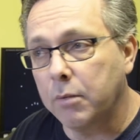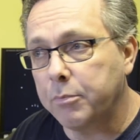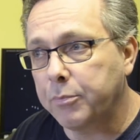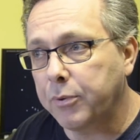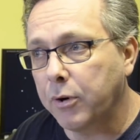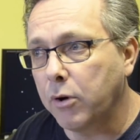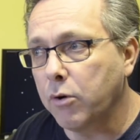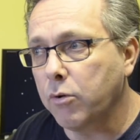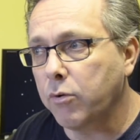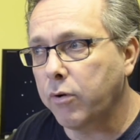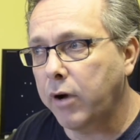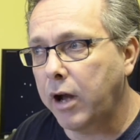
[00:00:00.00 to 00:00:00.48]

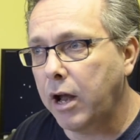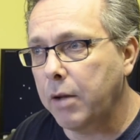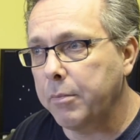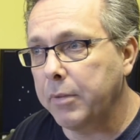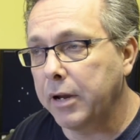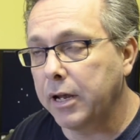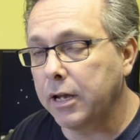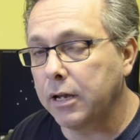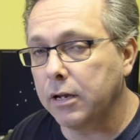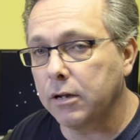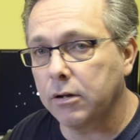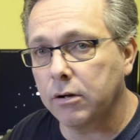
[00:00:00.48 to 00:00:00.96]

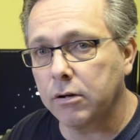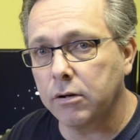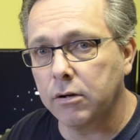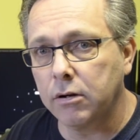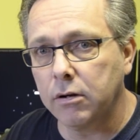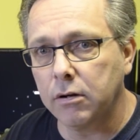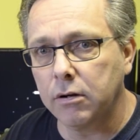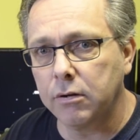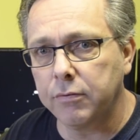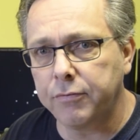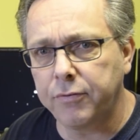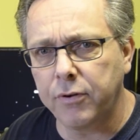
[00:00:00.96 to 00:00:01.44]
programming
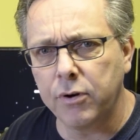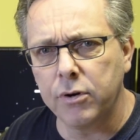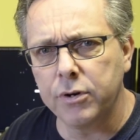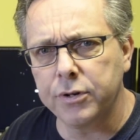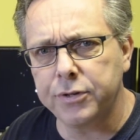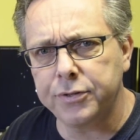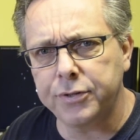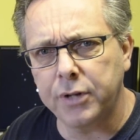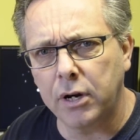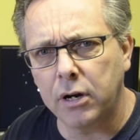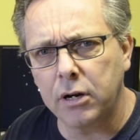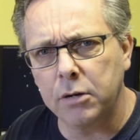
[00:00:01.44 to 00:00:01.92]
her
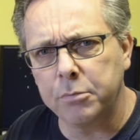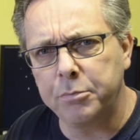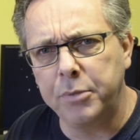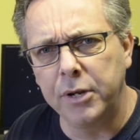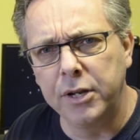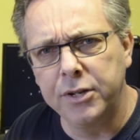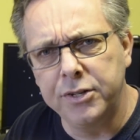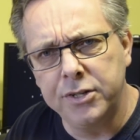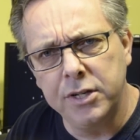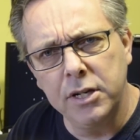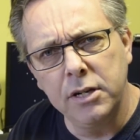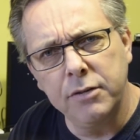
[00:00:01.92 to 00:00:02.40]
first
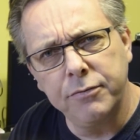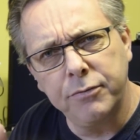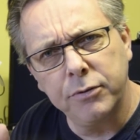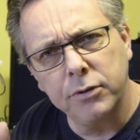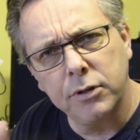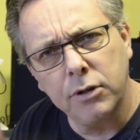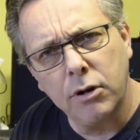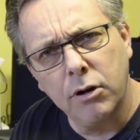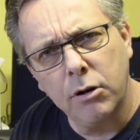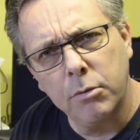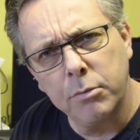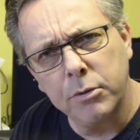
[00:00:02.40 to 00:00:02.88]
RPG for
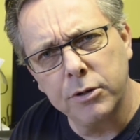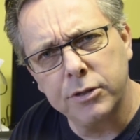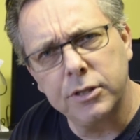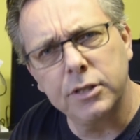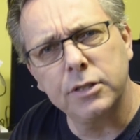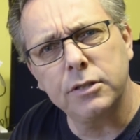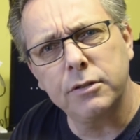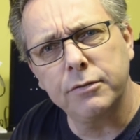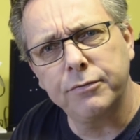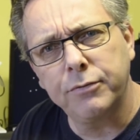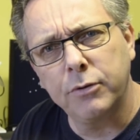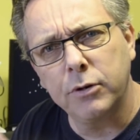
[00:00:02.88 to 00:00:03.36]
the Commodore
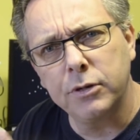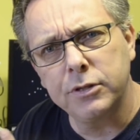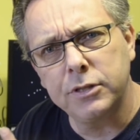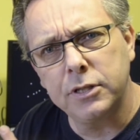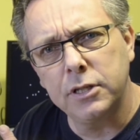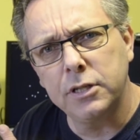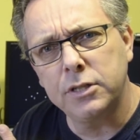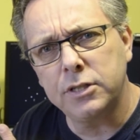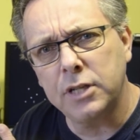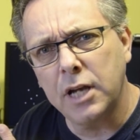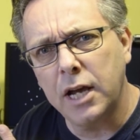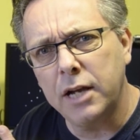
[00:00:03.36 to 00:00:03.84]
64,
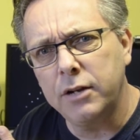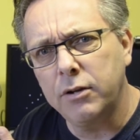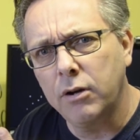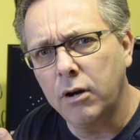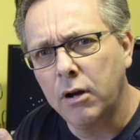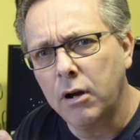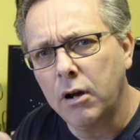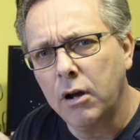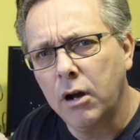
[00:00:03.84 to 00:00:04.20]
she said,